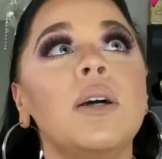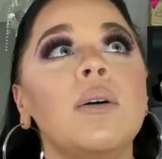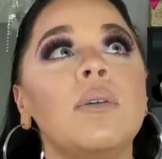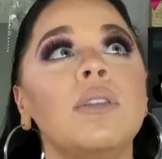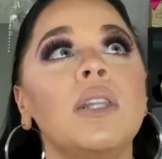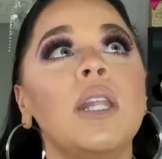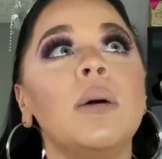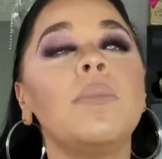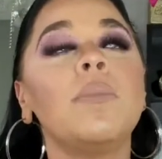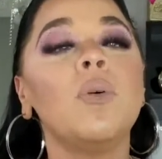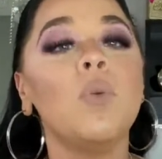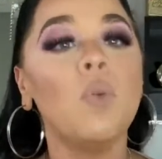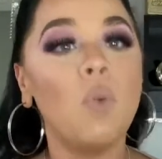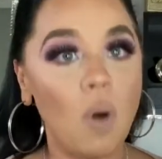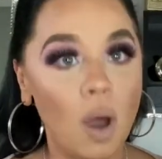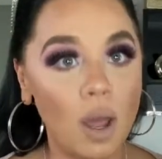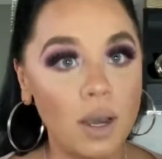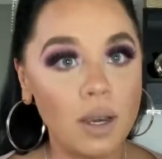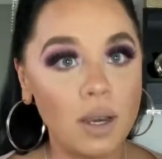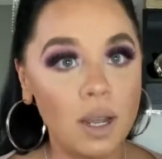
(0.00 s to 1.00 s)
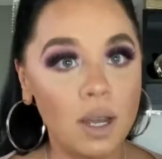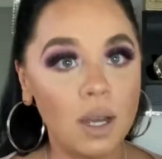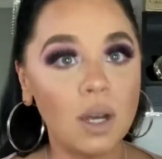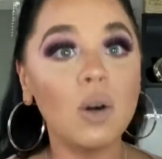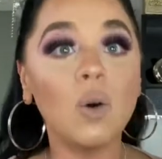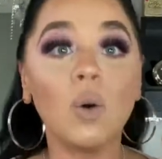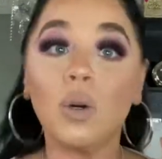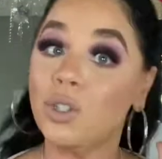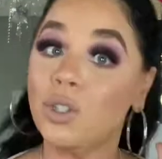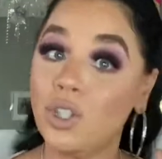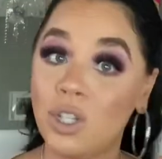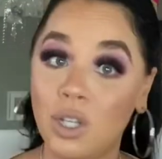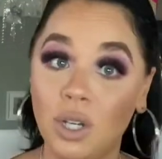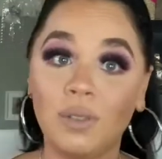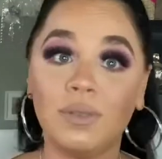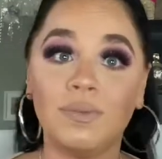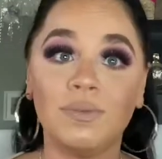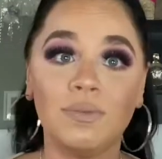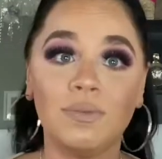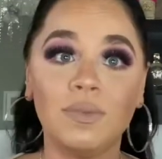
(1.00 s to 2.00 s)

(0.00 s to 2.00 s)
number one or two.